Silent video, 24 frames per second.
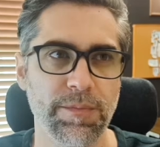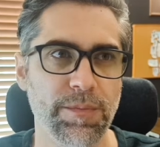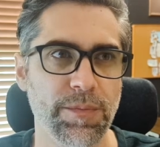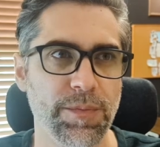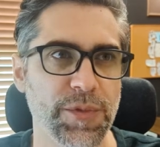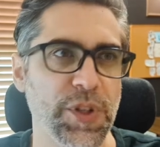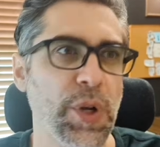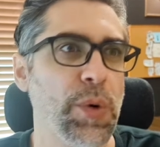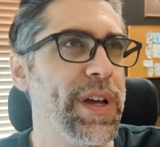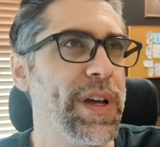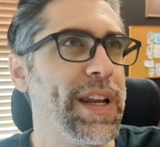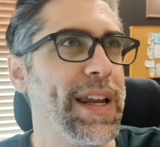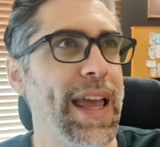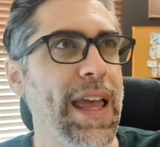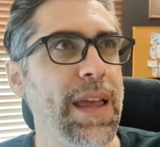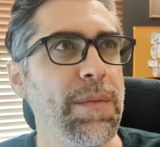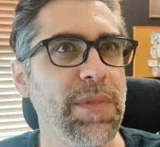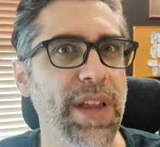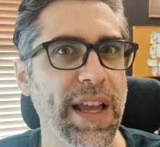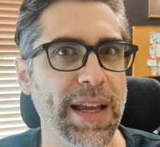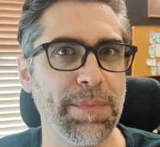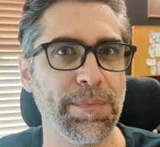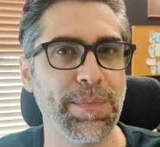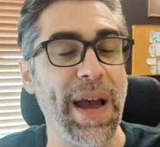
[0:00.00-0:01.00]
So in a game
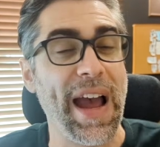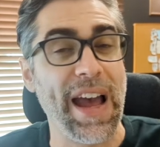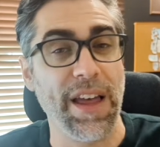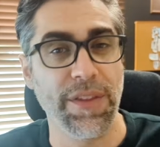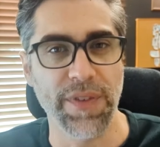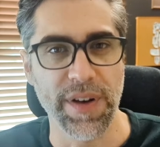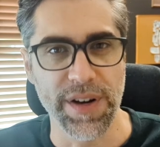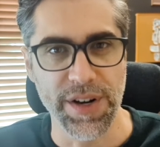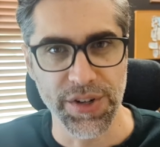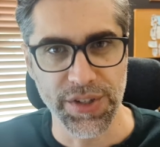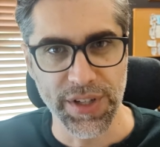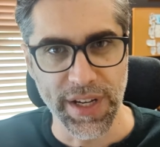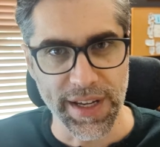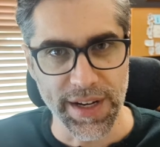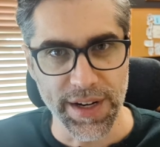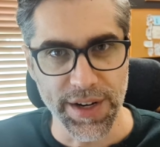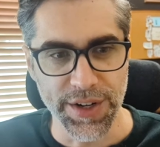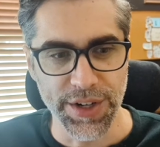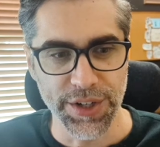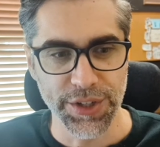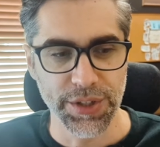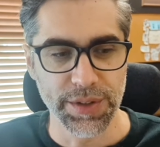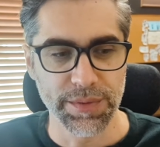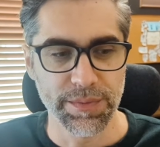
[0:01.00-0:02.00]
like Pathfinder 2nd
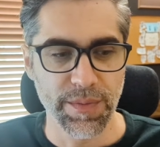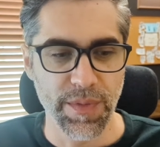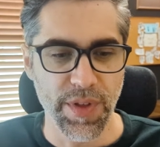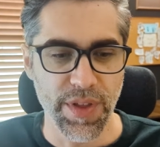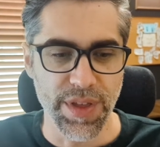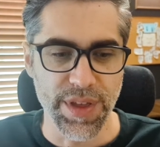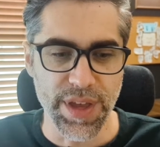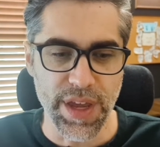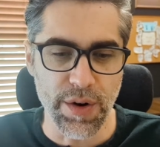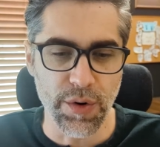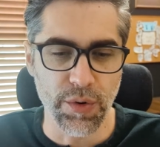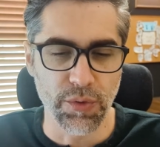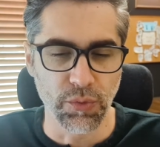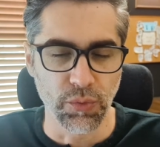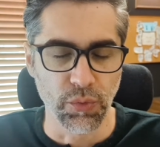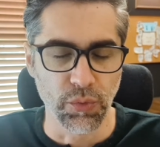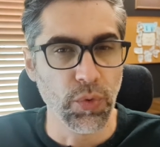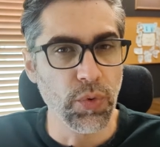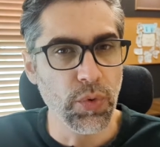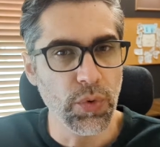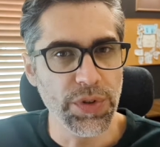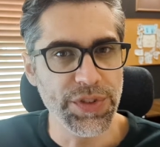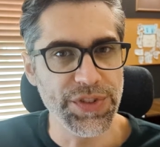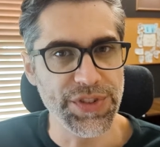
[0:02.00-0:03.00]
Edition, the
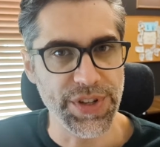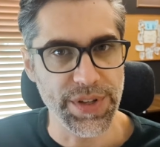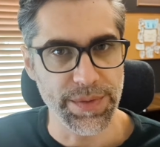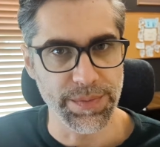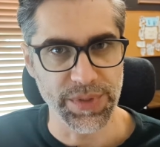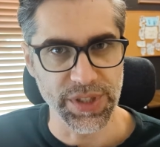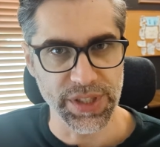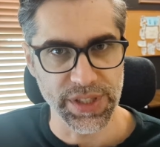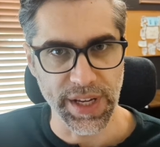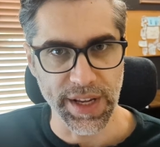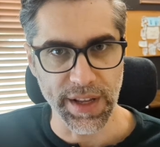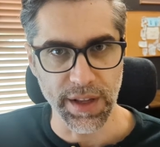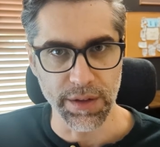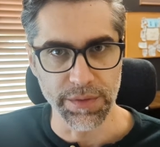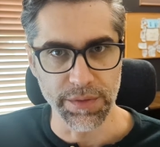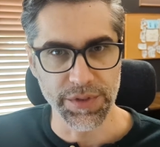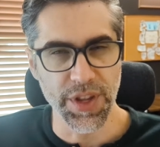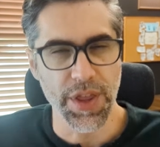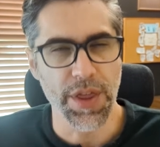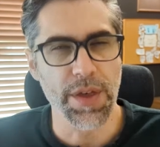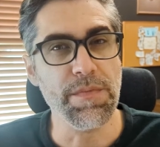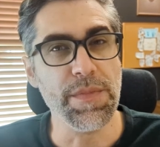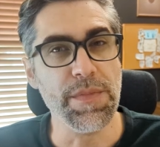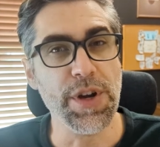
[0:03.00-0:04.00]
rules
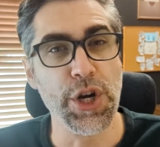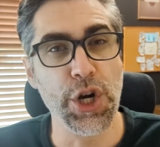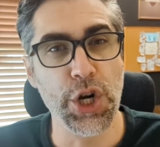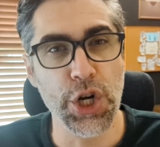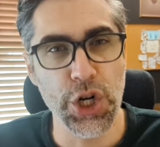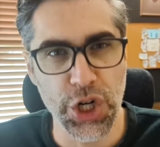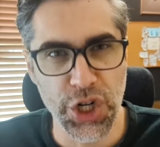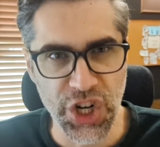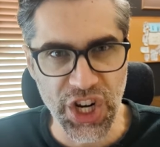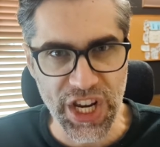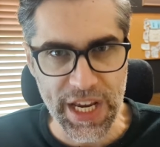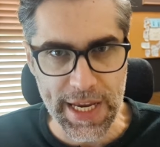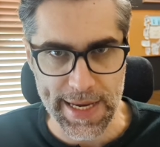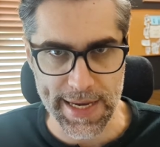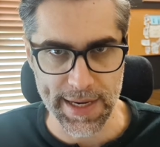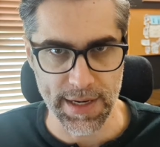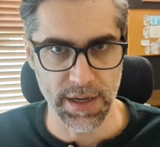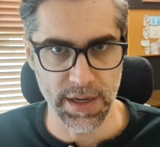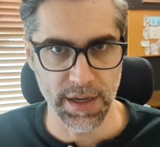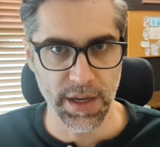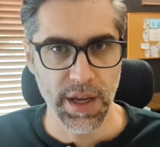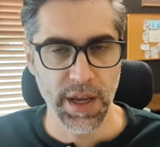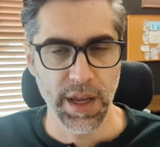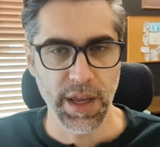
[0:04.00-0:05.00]
themselves, the
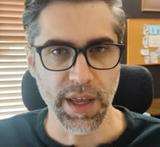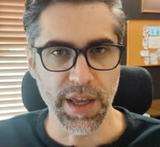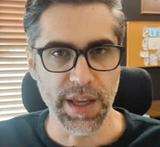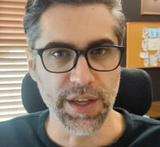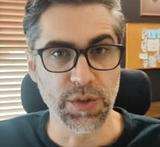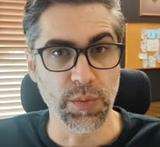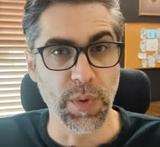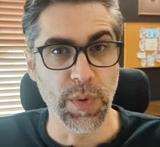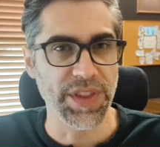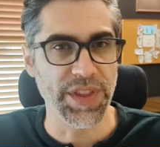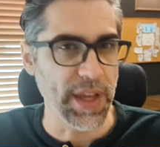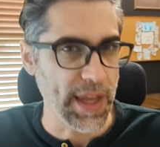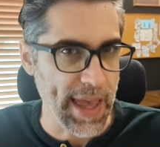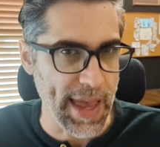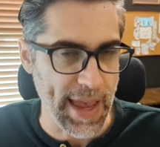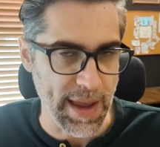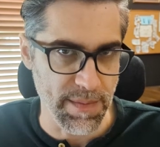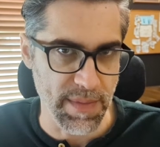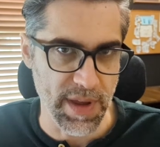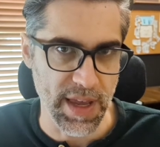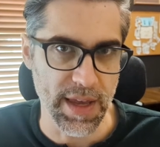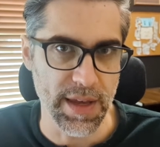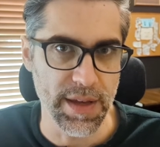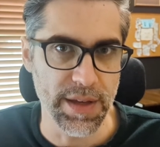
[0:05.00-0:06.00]
machine, is what the
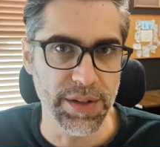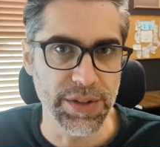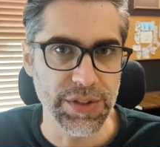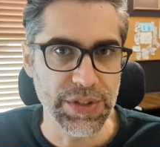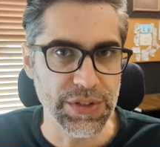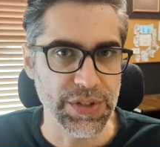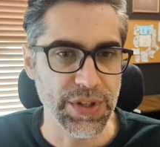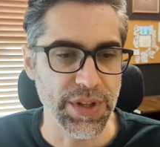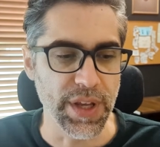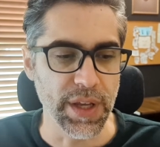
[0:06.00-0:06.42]
game is.